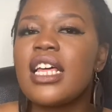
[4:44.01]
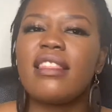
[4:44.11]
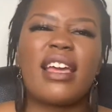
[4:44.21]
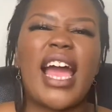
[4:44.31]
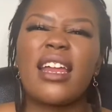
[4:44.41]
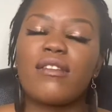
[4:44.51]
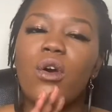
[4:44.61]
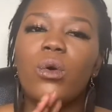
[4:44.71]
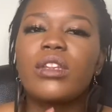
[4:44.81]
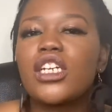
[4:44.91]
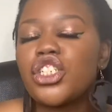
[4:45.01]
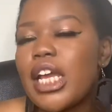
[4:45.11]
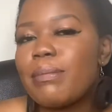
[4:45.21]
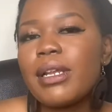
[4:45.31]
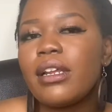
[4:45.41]
They kind of hold their
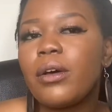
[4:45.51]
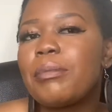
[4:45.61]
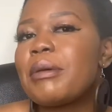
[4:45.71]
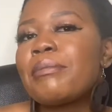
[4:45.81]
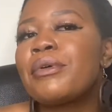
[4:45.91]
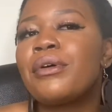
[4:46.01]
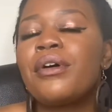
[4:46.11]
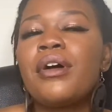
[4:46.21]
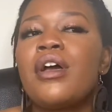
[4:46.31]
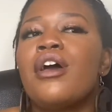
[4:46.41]
shape a little bit more.